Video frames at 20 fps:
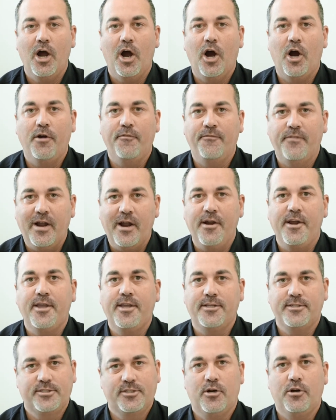are very
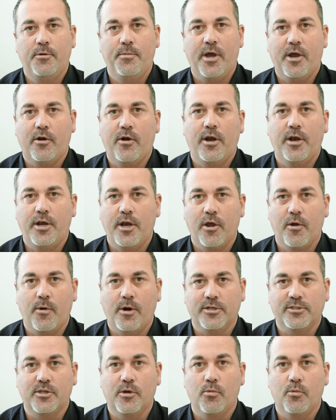concerned about credit inquiries.